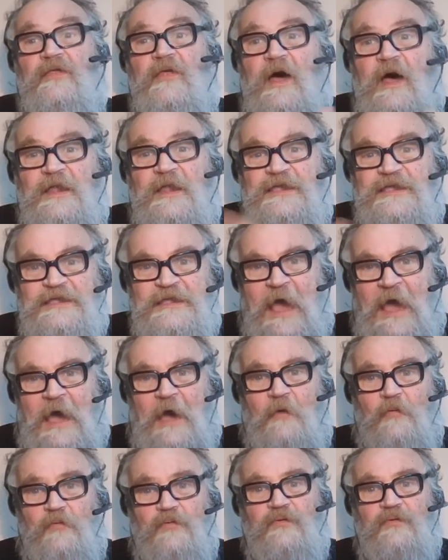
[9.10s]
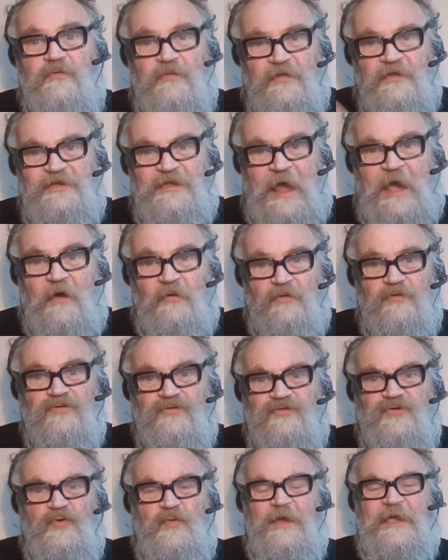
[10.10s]
a noun, the noun
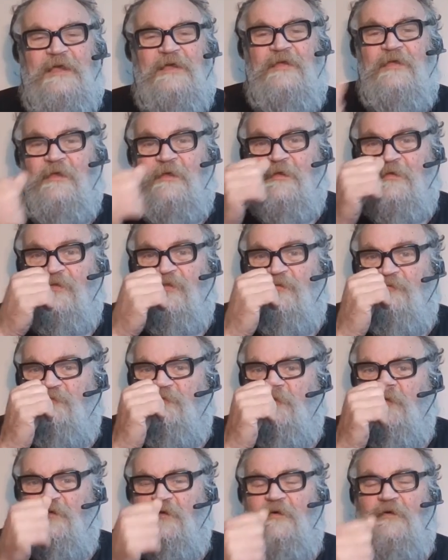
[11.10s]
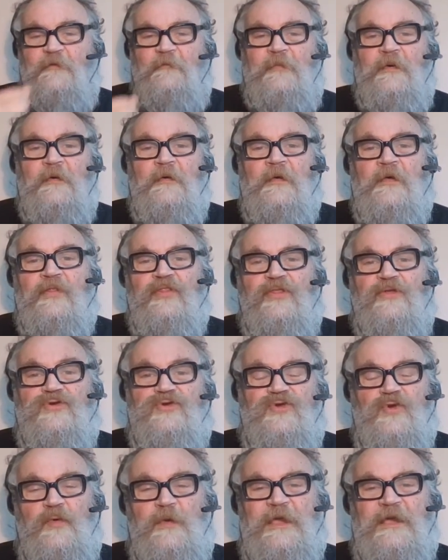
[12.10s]
doing the verb, the
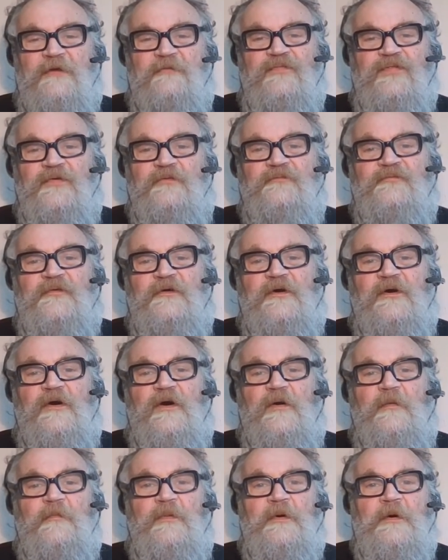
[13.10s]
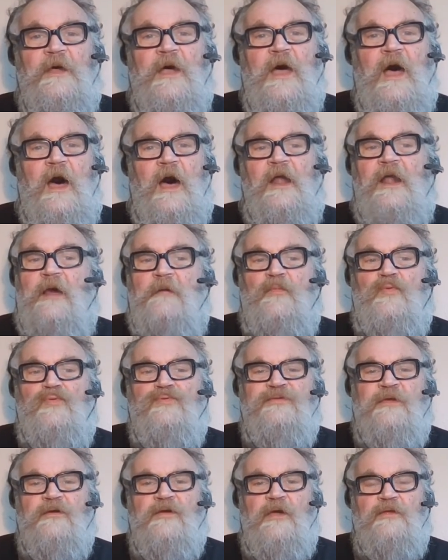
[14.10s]
doing of the verb. And I'm
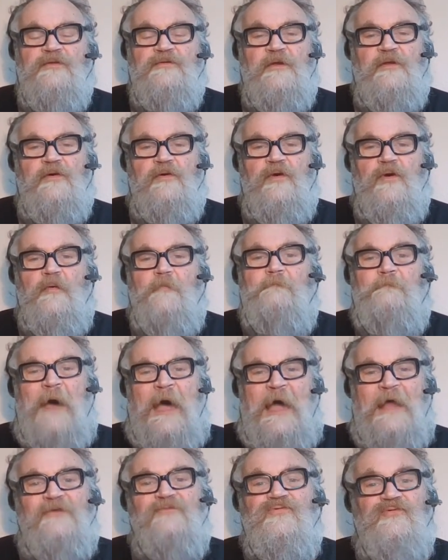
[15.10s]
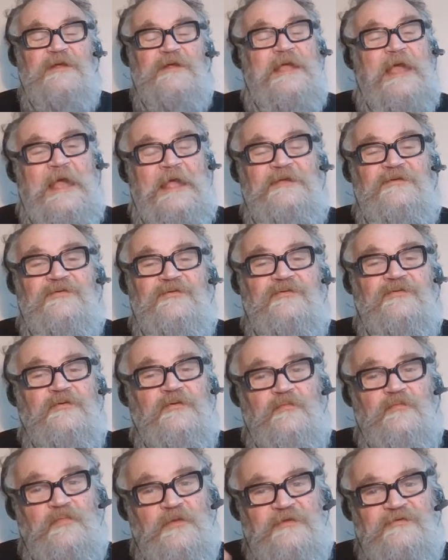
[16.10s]
also going to look at
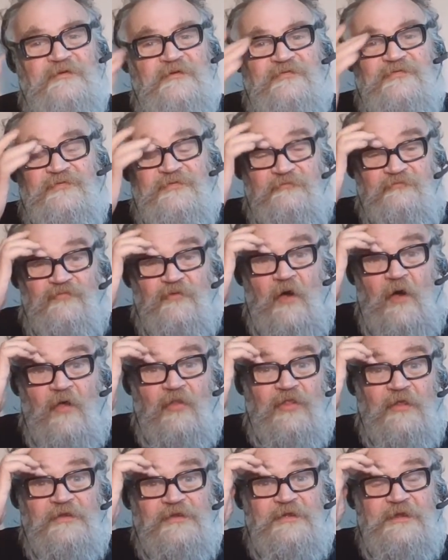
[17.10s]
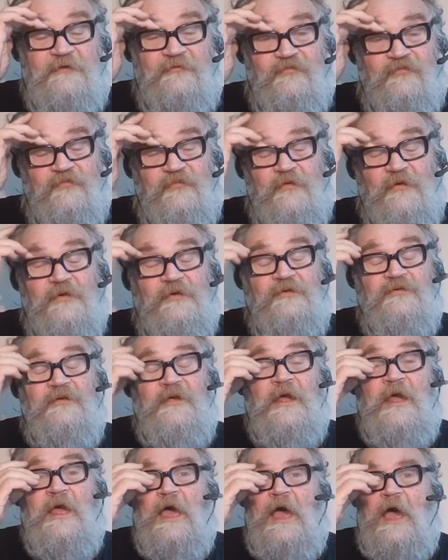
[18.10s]
patriation, which is rather different.
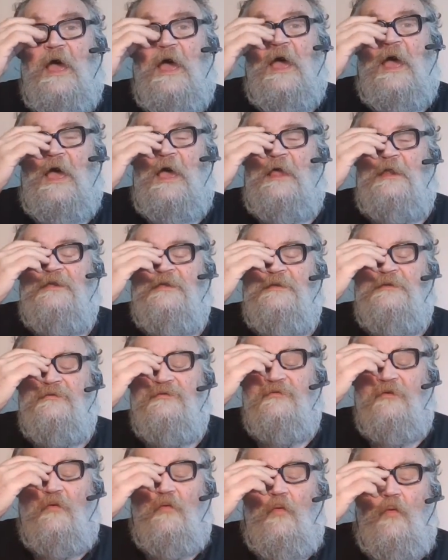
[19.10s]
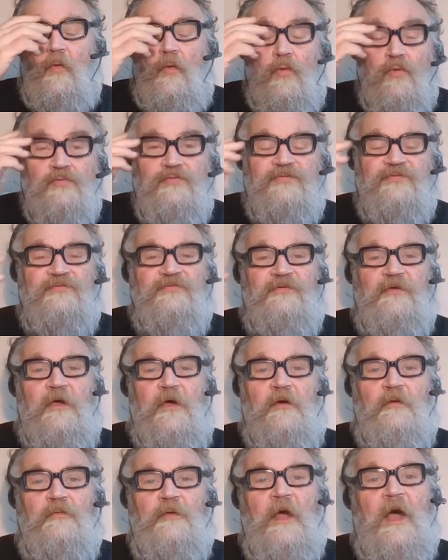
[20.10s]
And
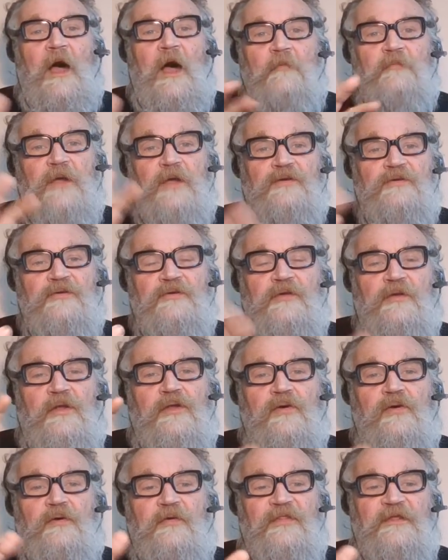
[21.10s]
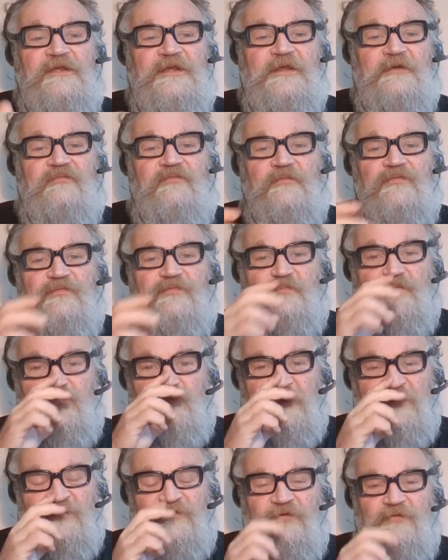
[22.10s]
also, I'm going to look at the difference
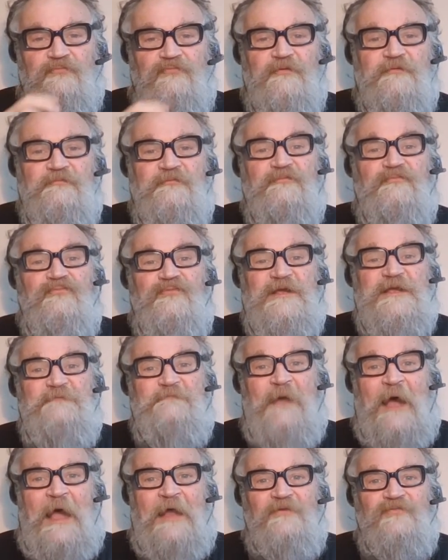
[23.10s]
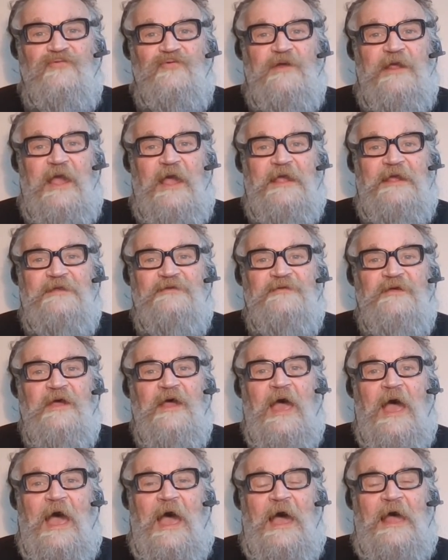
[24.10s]
between to repatriate
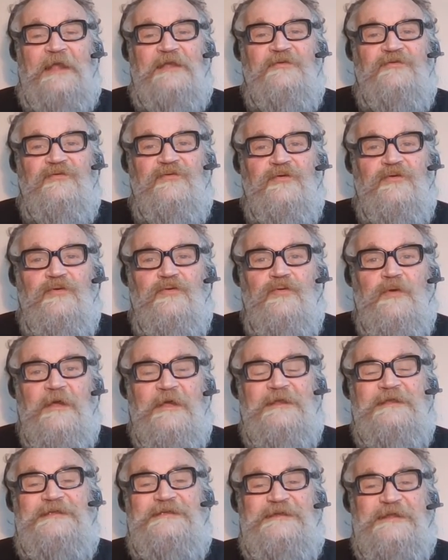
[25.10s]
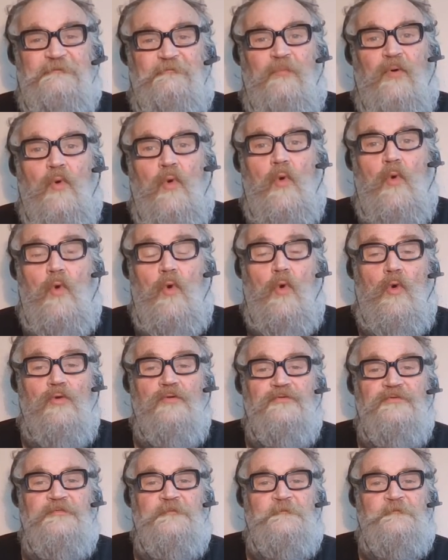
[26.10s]
and to
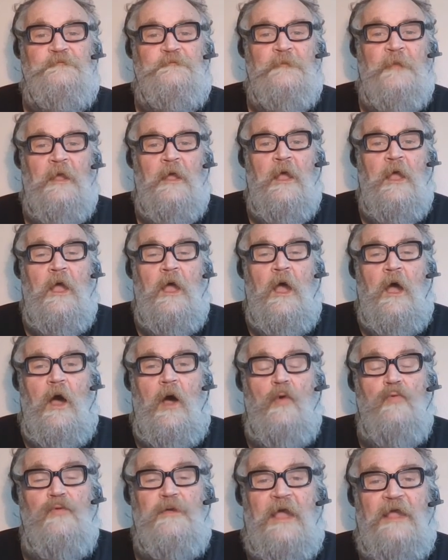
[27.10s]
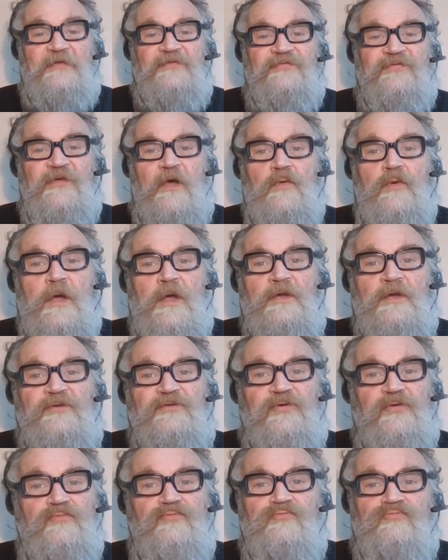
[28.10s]
deport. Okay, so
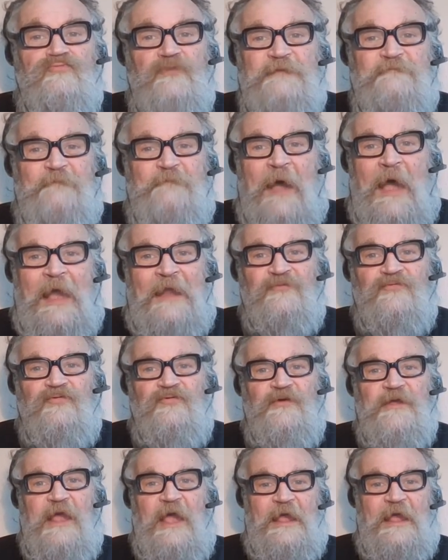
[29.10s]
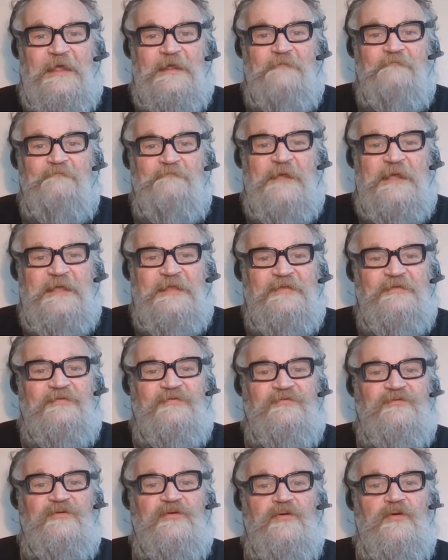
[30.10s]
to repatriate means
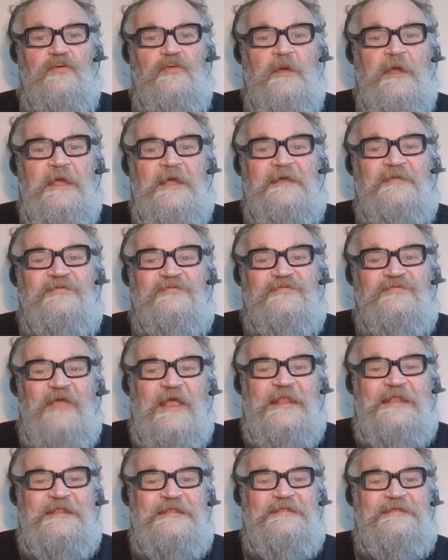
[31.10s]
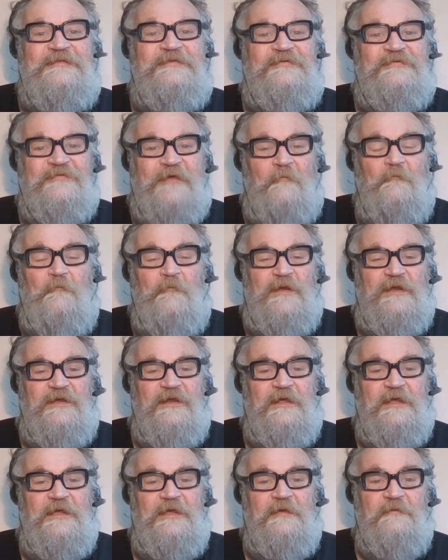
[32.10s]
to send
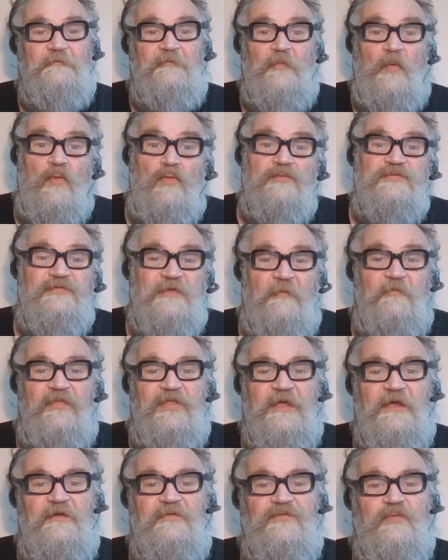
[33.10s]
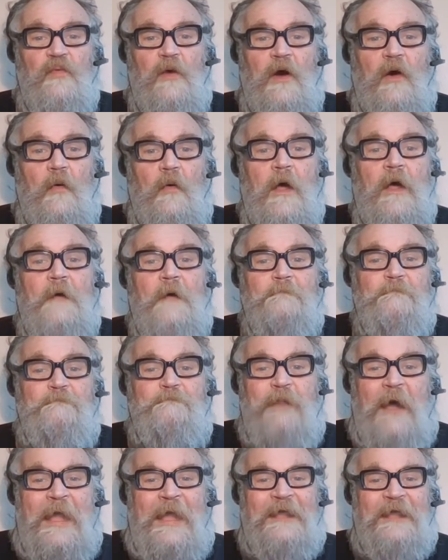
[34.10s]
somebody, or something as well,
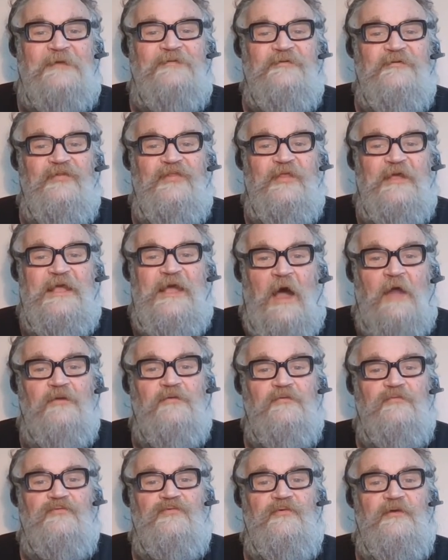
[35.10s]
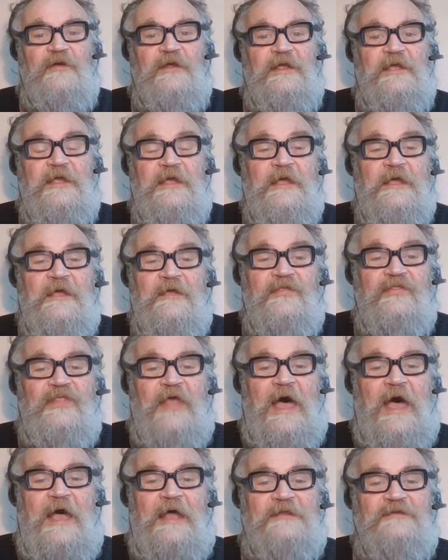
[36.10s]
back to the country
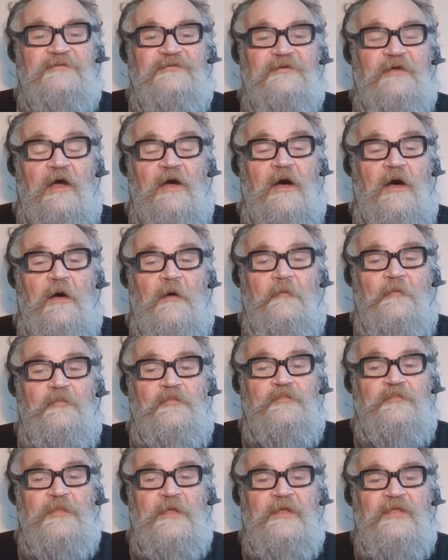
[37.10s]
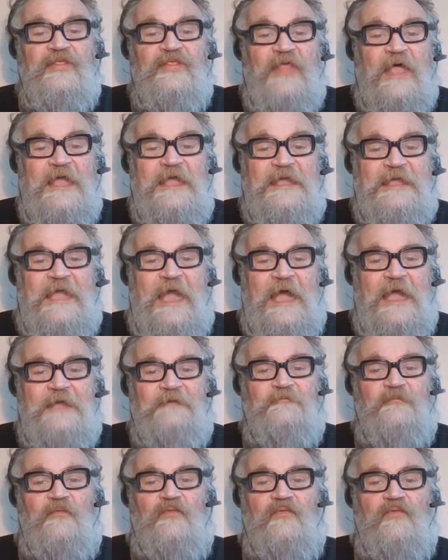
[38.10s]
that they
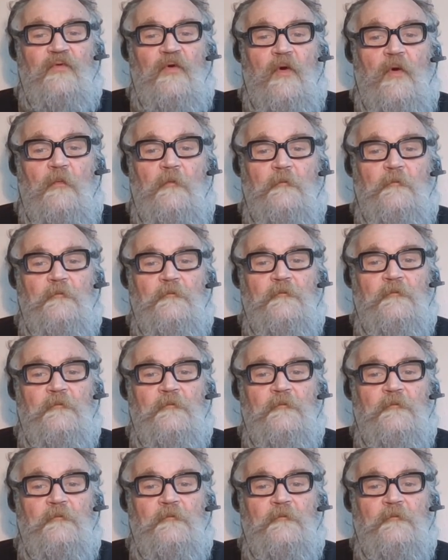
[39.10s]
came from.